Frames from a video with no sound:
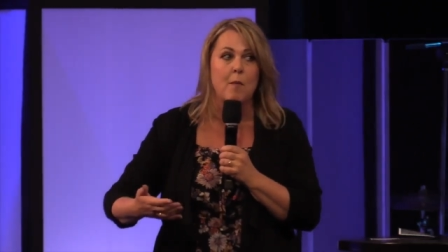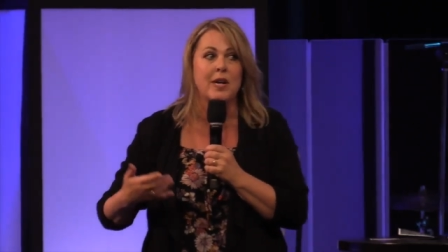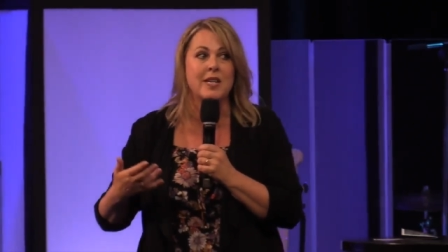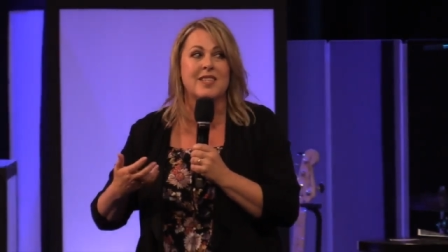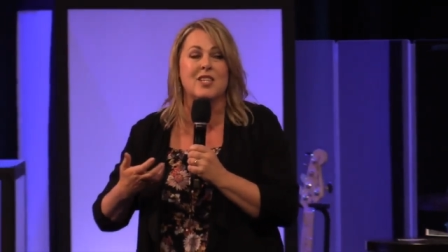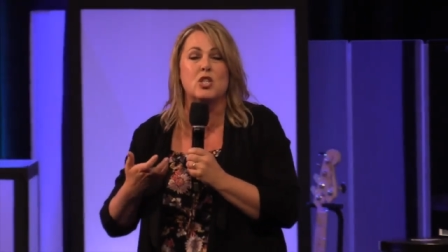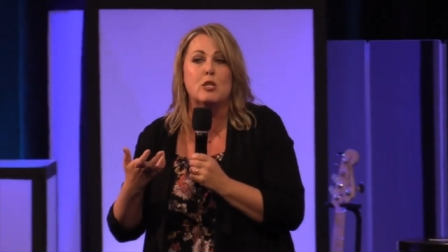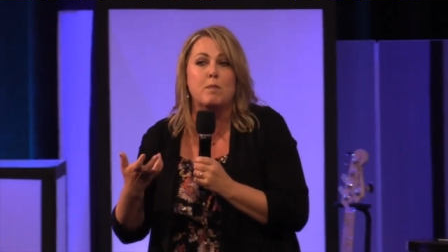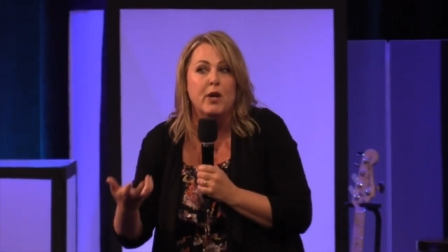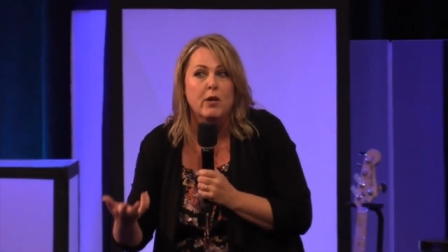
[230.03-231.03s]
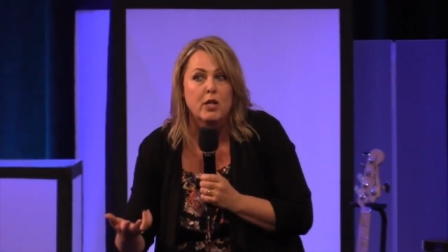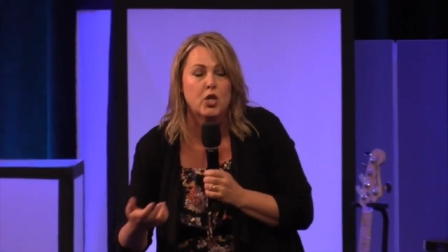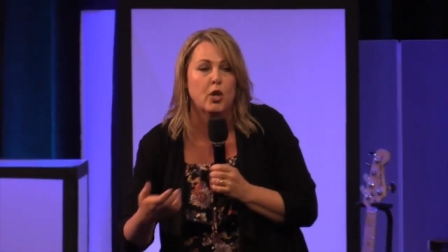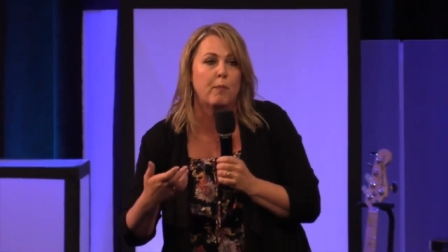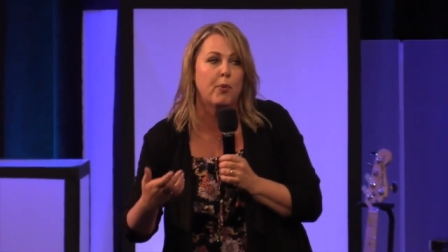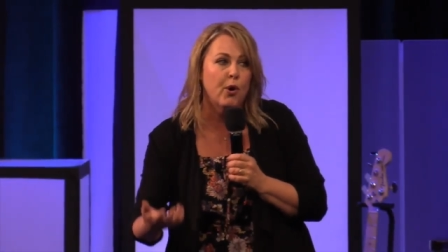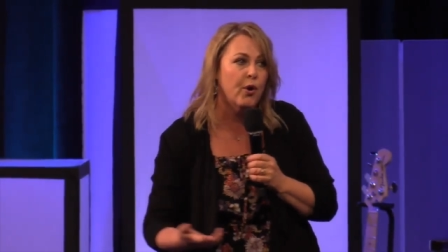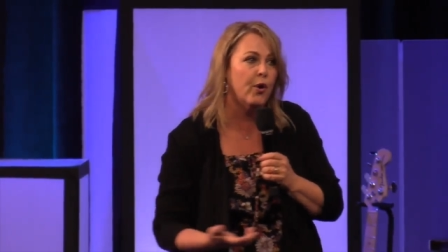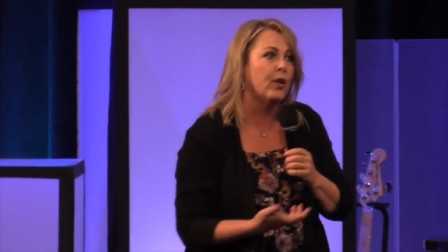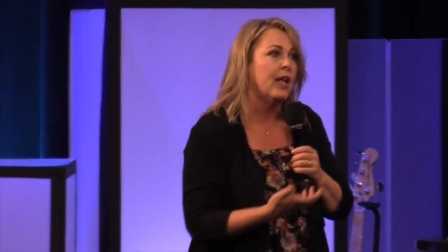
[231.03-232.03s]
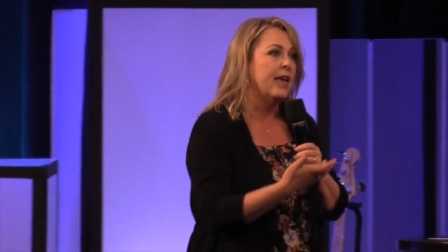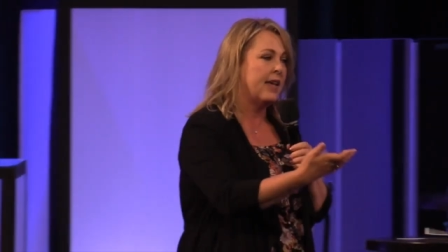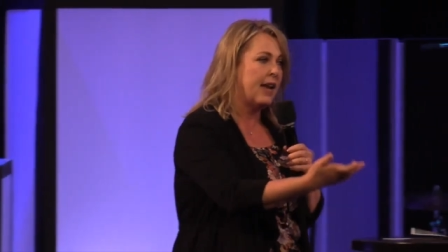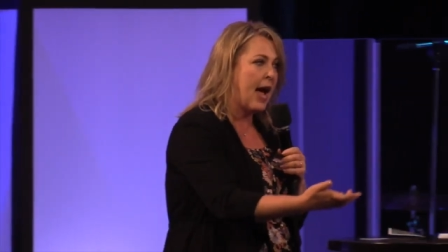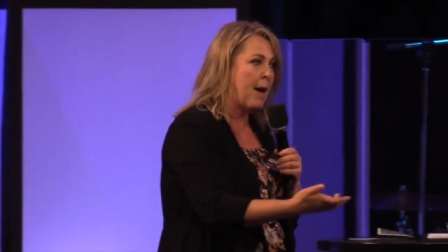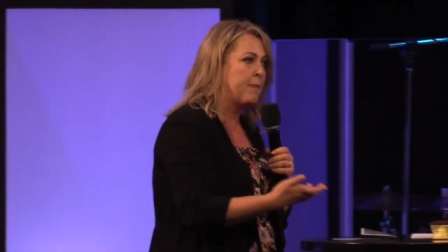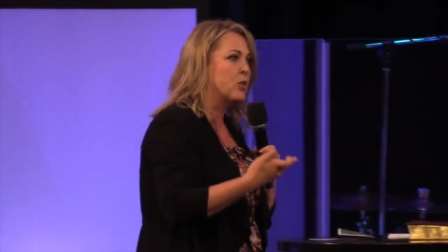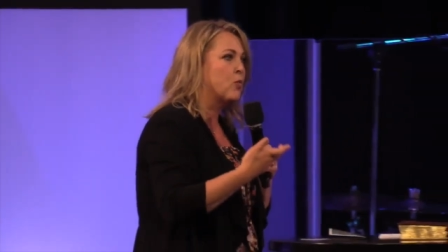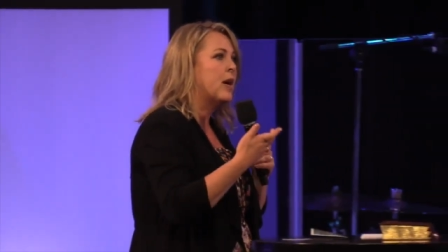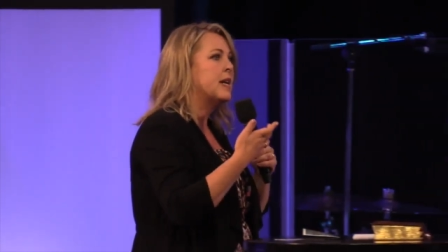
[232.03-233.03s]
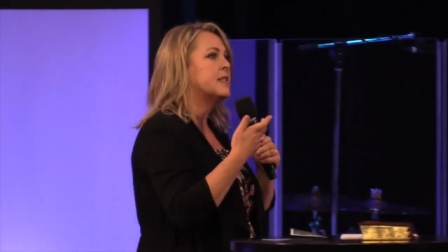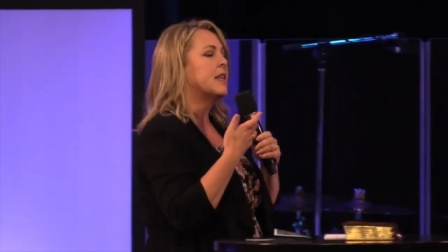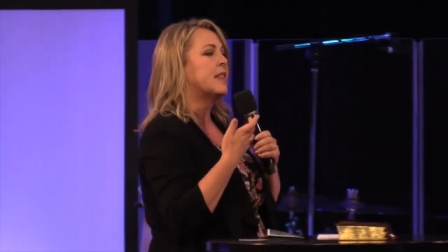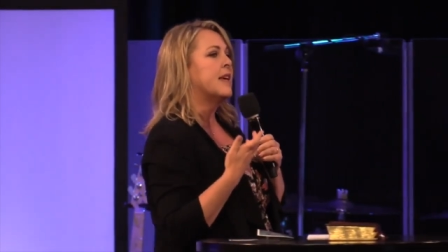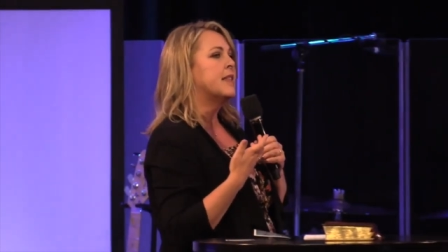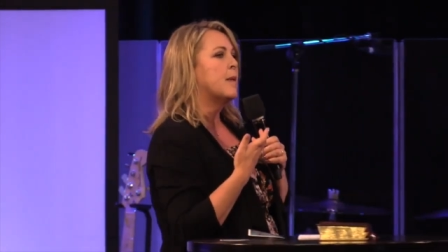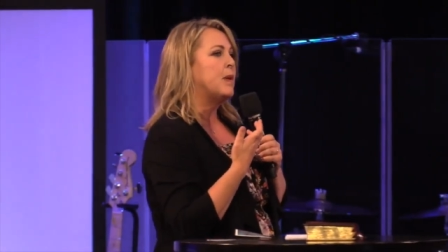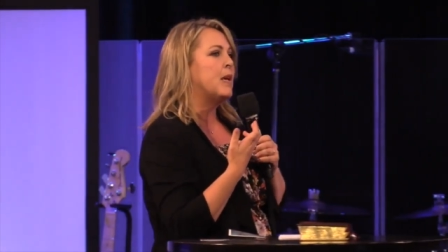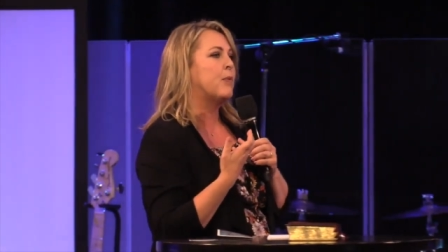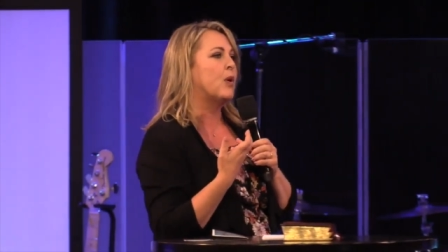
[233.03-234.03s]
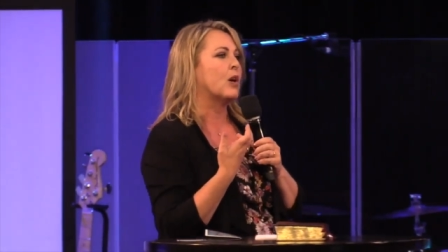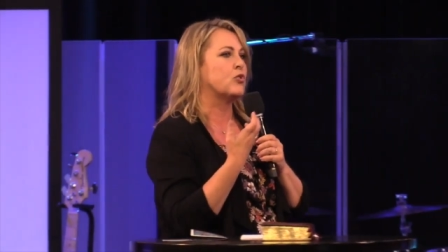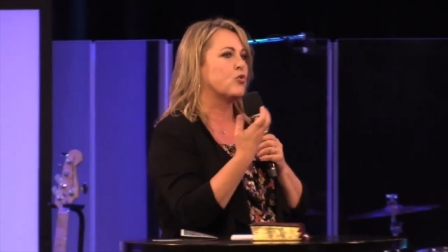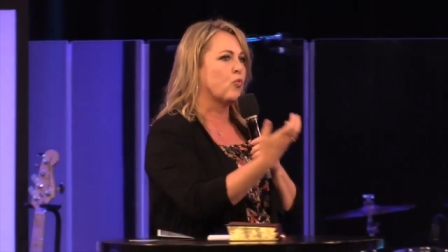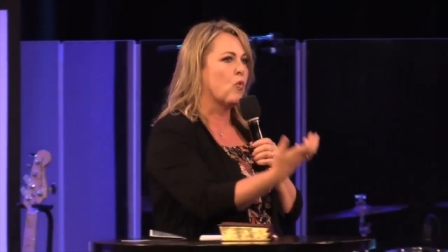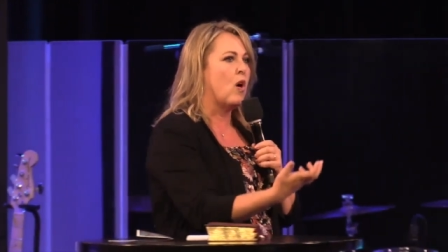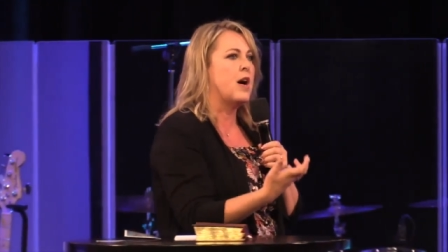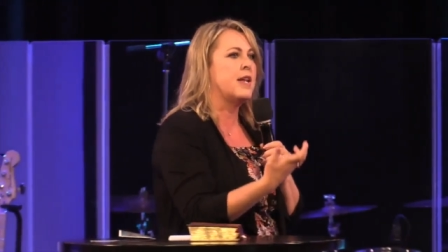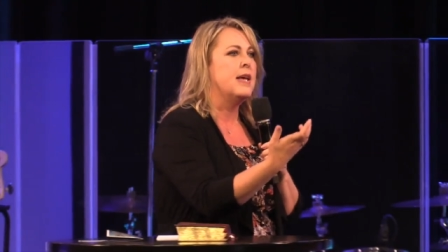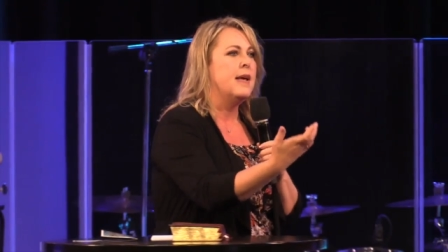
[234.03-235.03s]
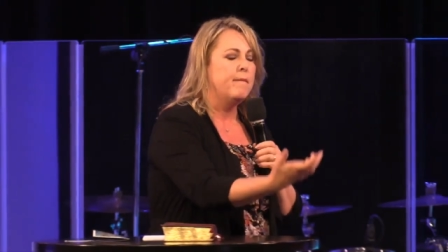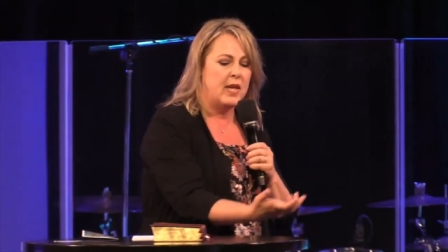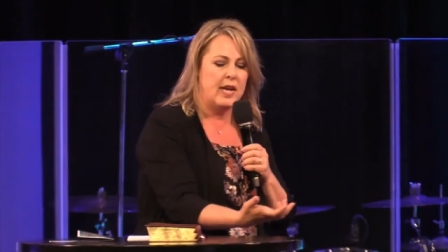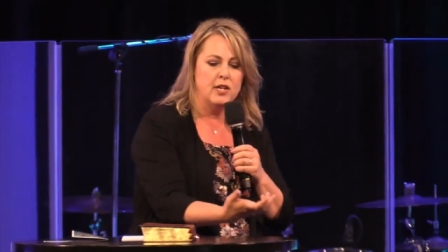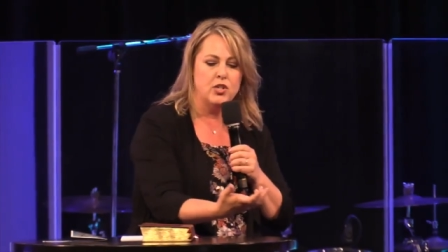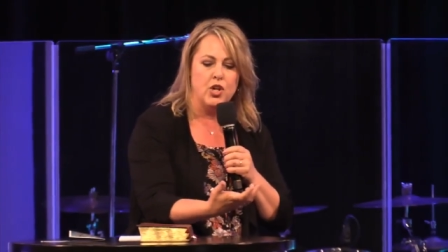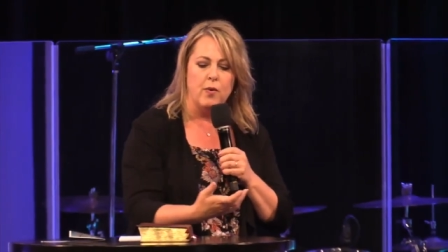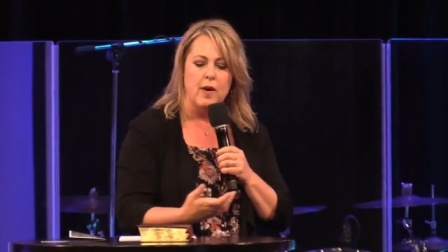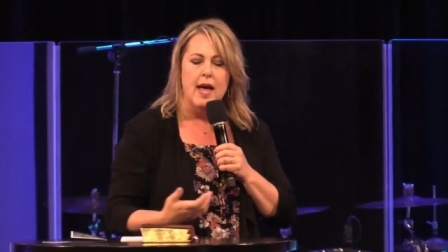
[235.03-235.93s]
What is the spiritual pull that happens? What is the thing that people are drawn into?